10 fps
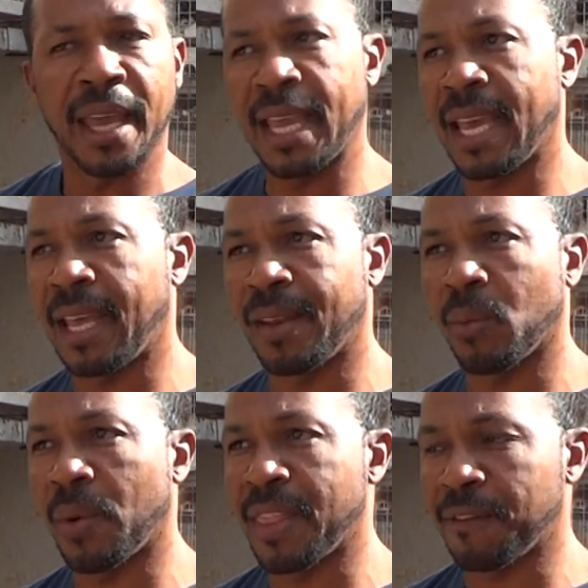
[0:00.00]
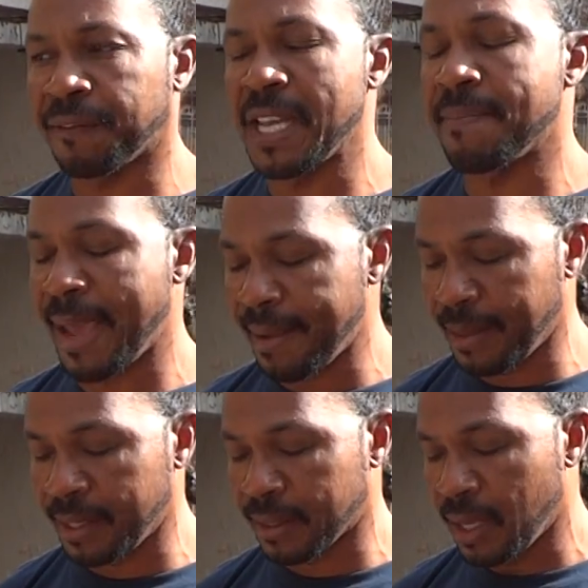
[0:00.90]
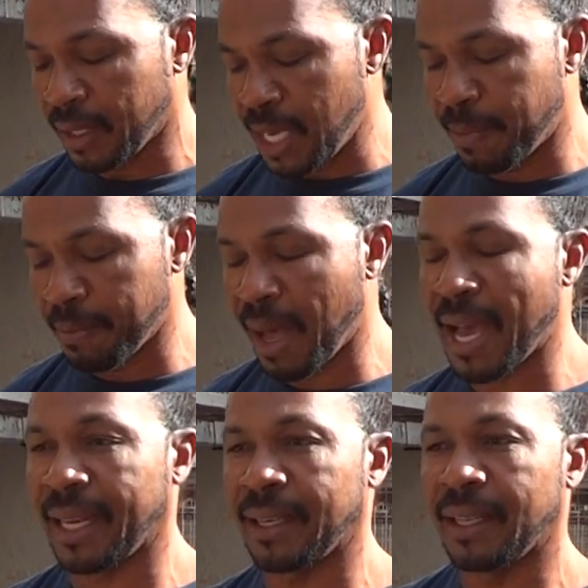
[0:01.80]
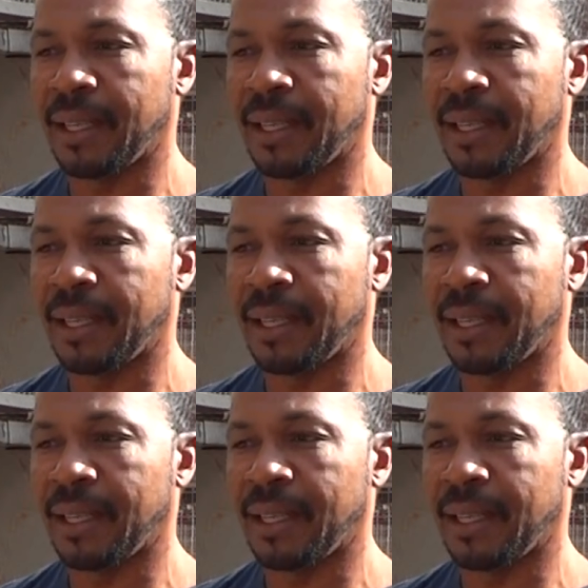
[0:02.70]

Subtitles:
And when they feed babies, keep in mind,